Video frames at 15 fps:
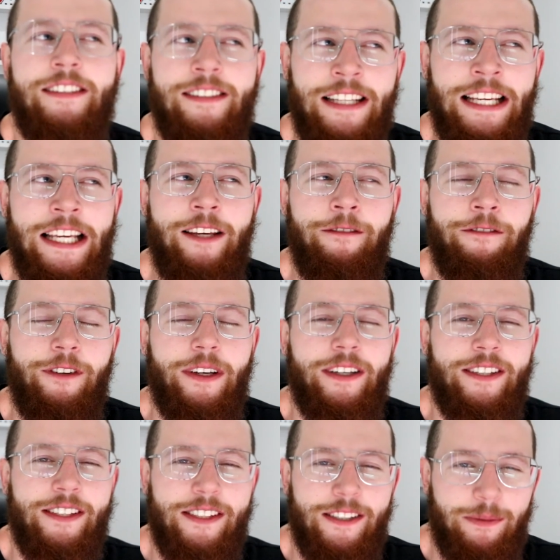Steve
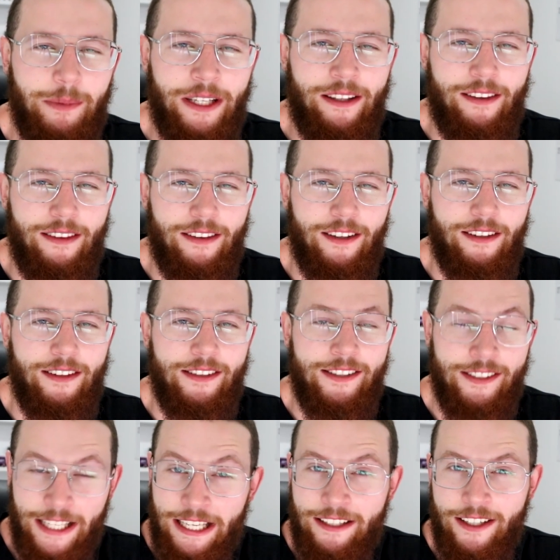Smith,
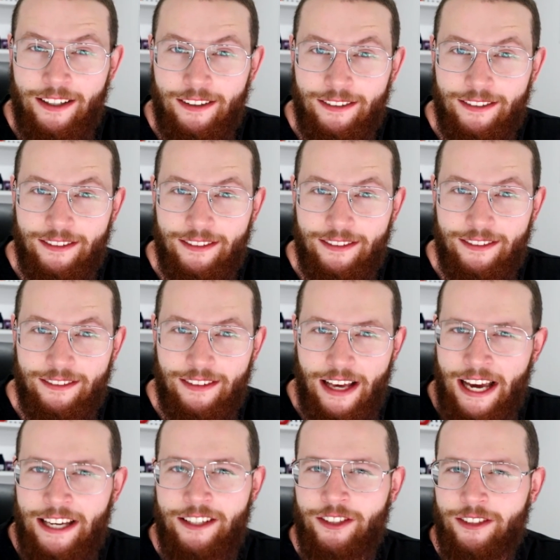senior,
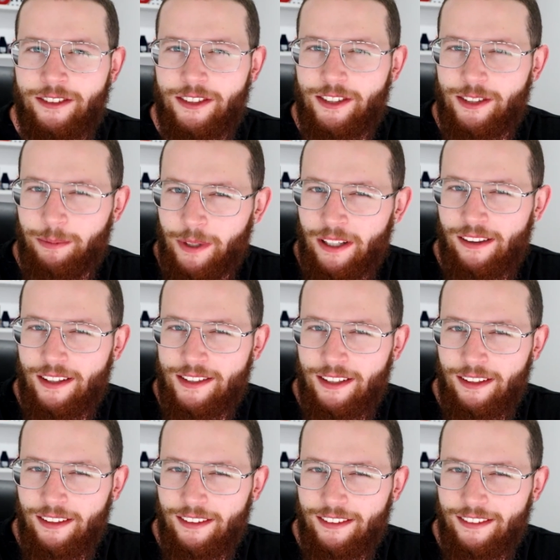Agent Smith, is
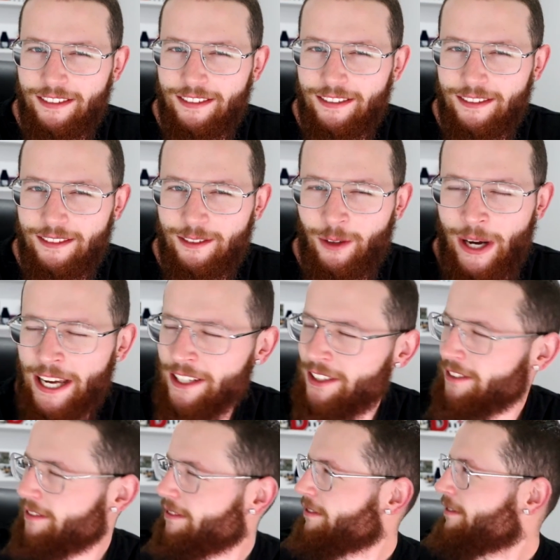it? Well,
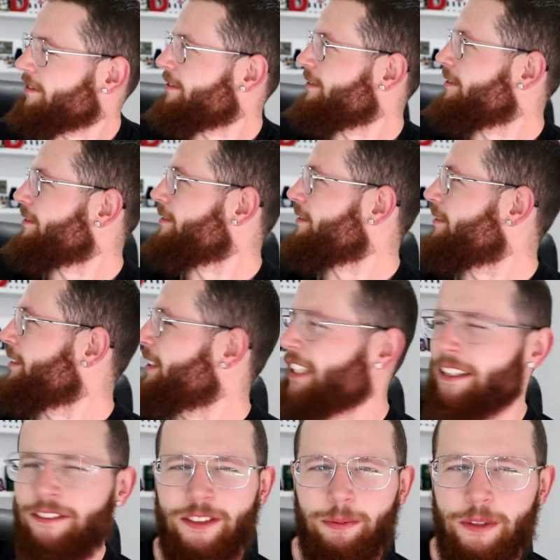Agent
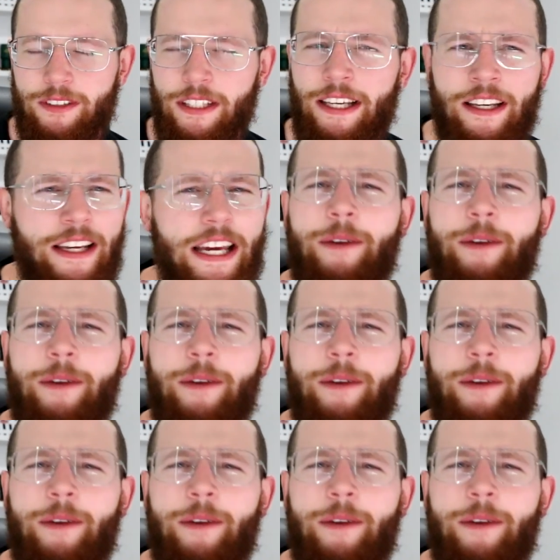Steve Smith. Yeah.